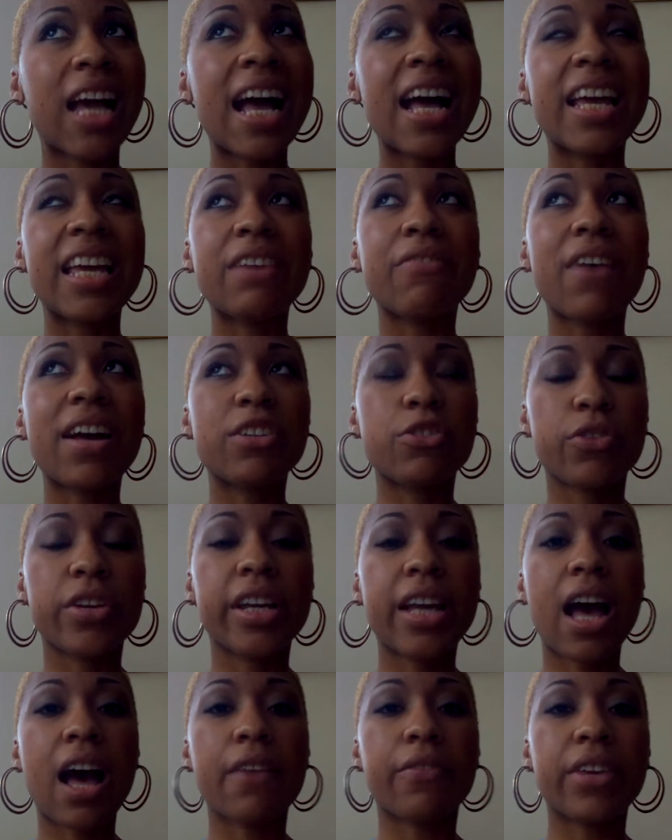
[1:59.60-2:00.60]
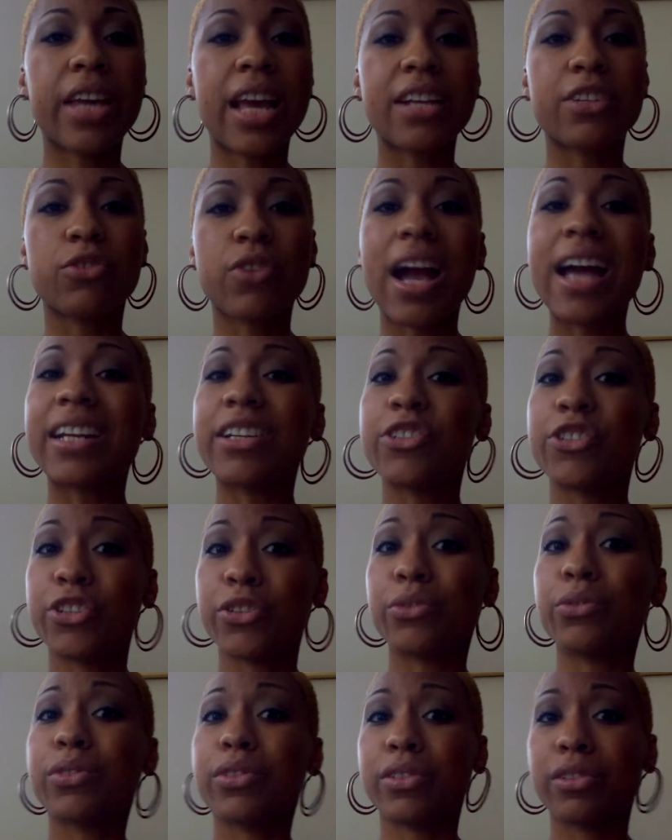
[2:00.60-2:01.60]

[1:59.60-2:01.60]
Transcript: if I drink coffee, I try to juice